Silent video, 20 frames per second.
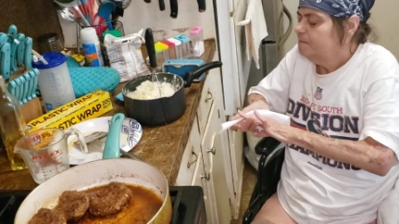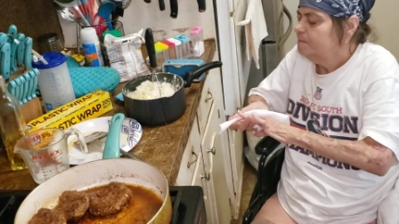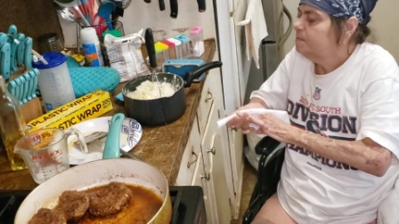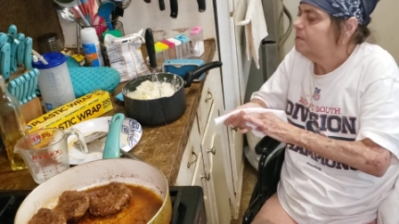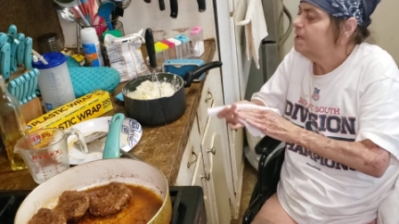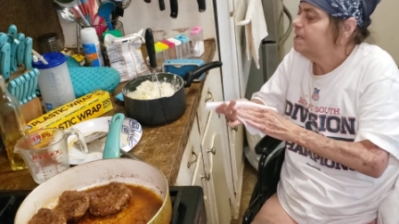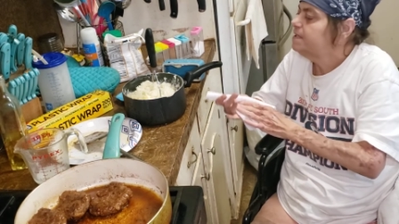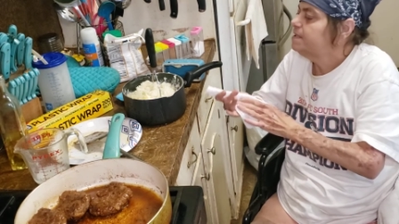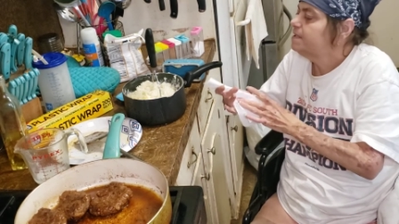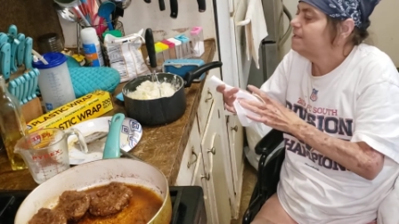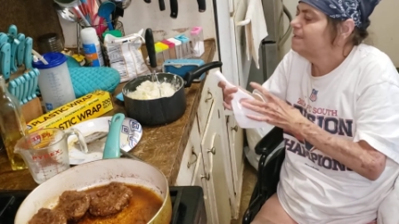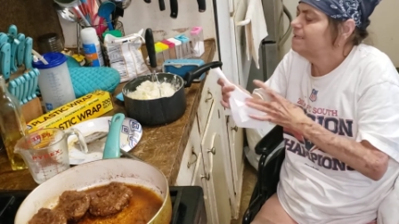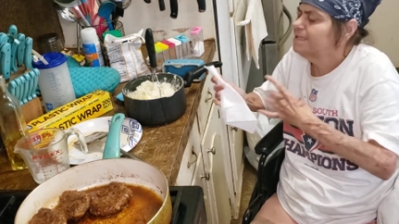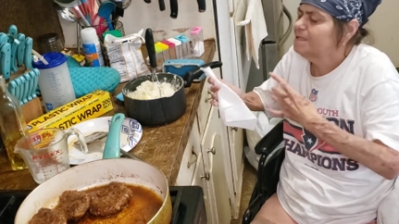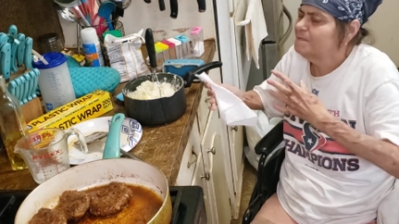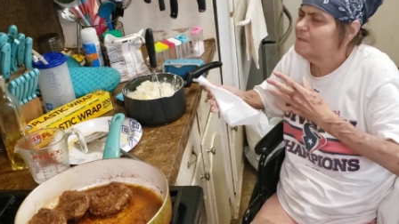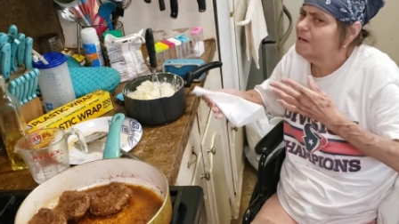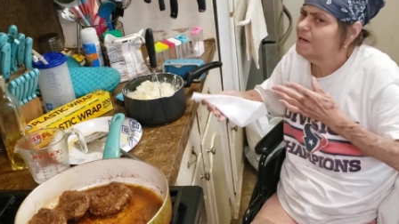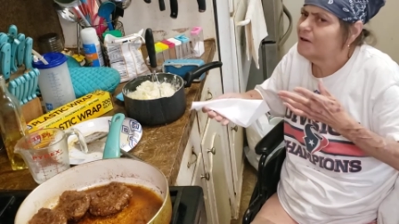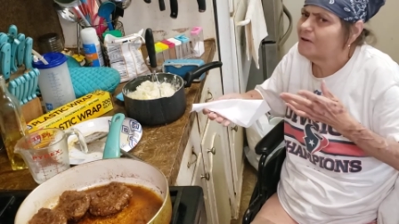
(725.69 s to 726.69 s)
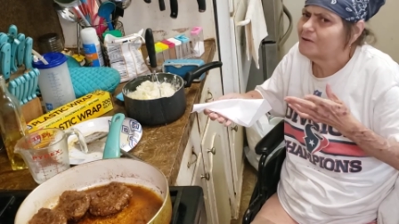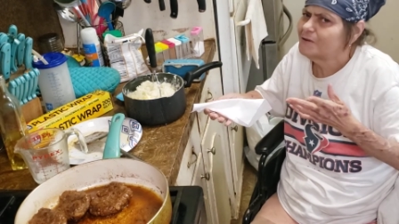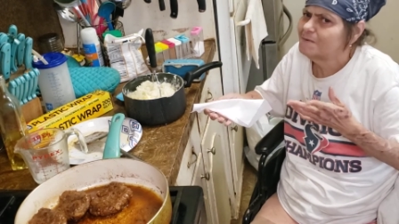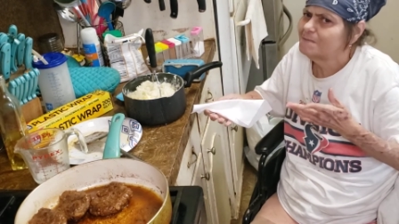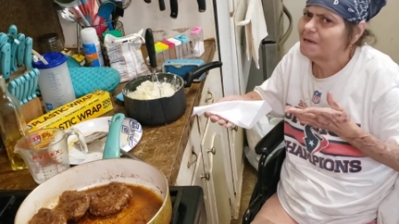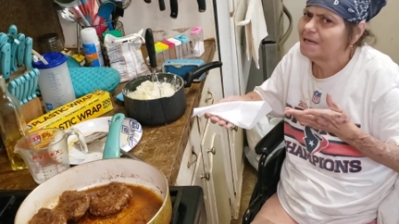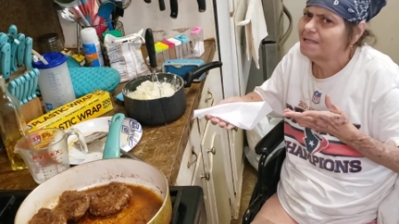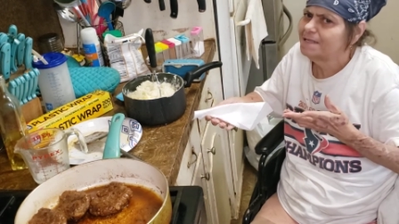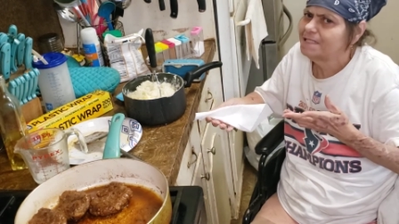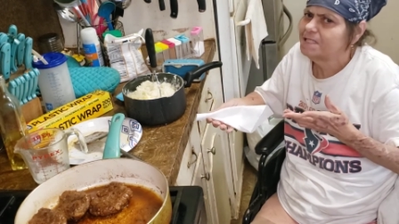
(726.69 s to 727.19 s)
Plus, it's my daughter and
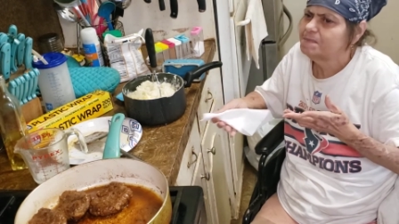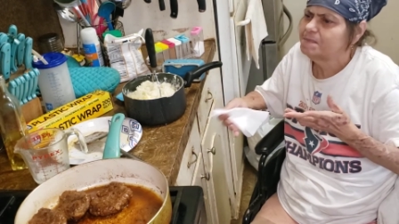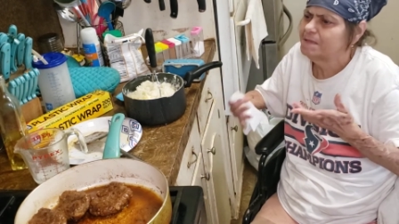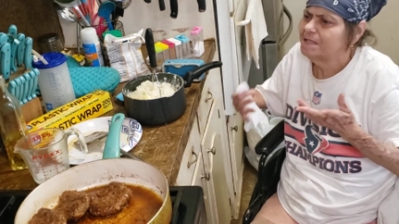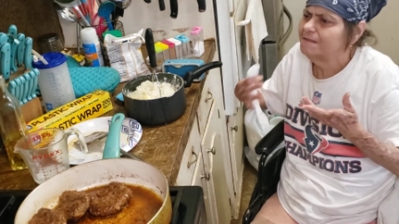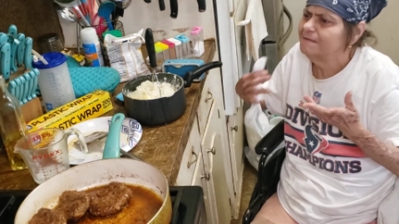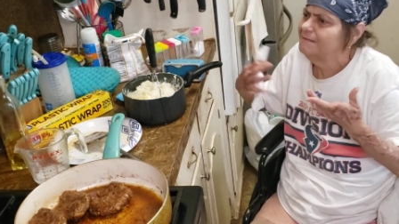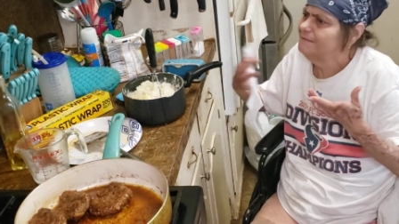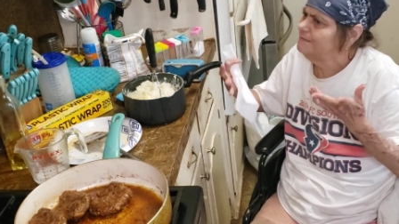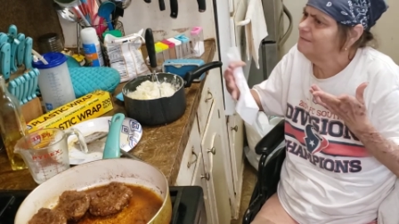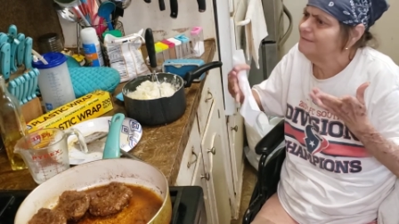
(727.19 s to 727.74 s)
my husband.